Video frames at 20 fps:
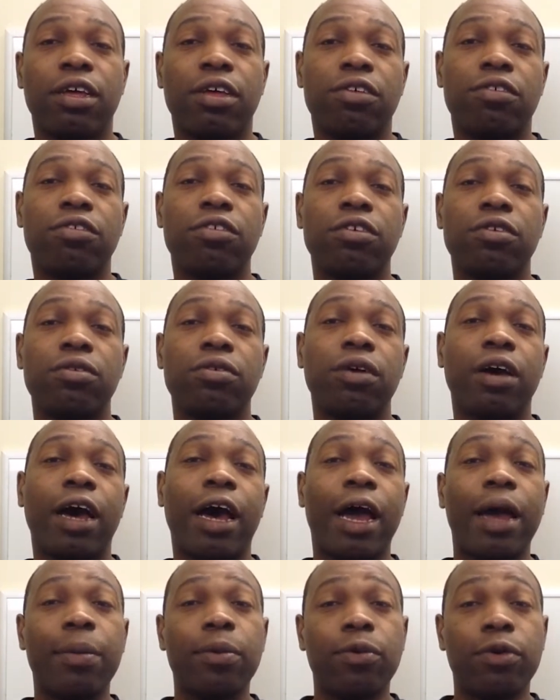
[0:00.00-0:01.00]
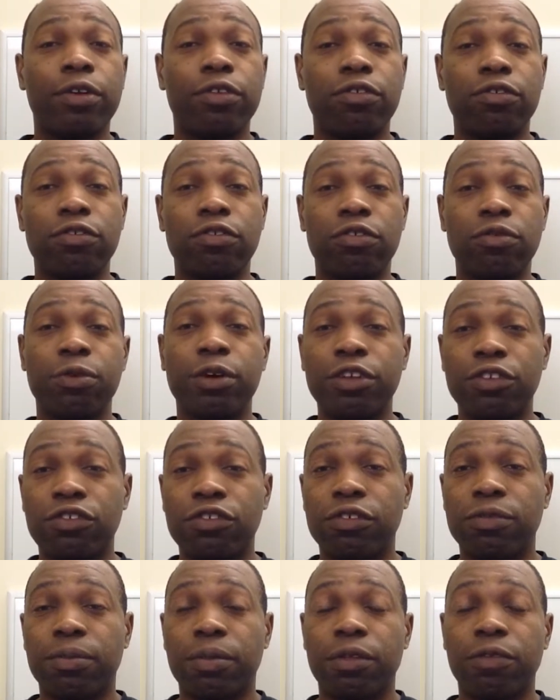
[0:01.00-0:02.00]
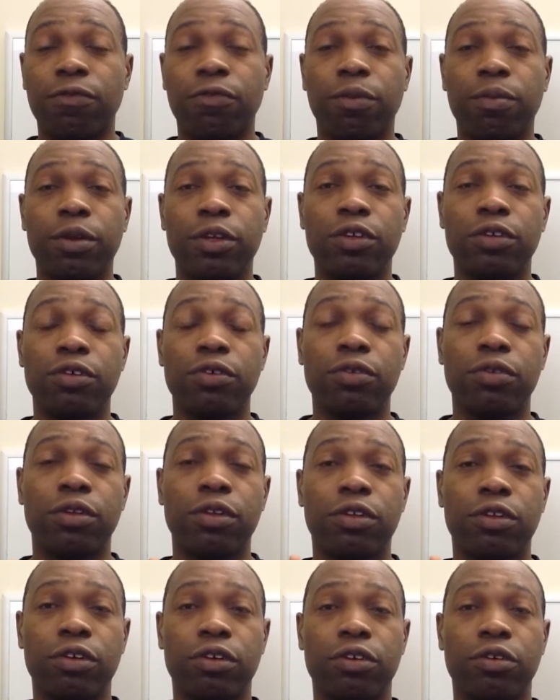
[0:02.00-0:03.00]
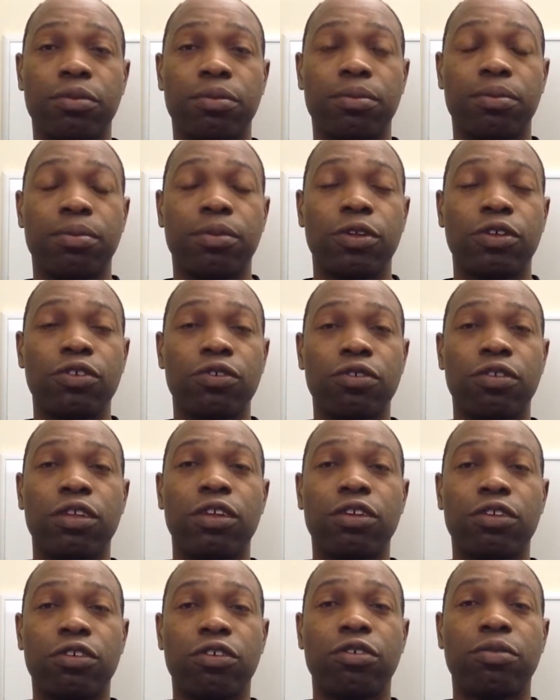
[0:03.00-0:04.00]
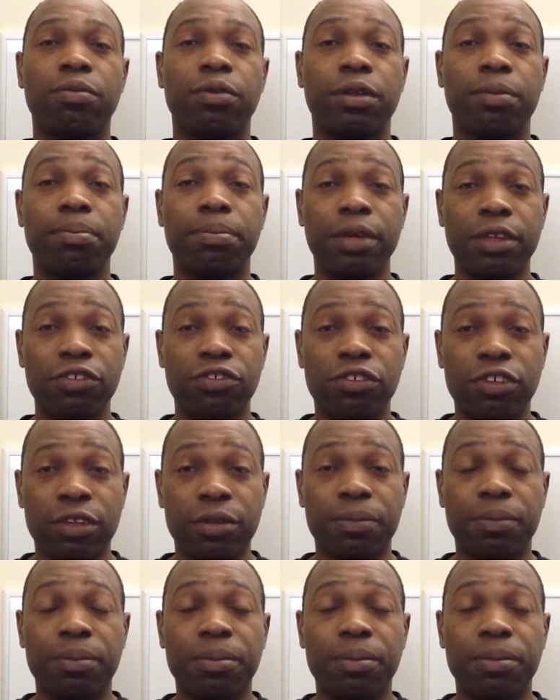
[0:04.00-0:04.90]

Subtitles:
So I'm going to switch from the use of the term dimension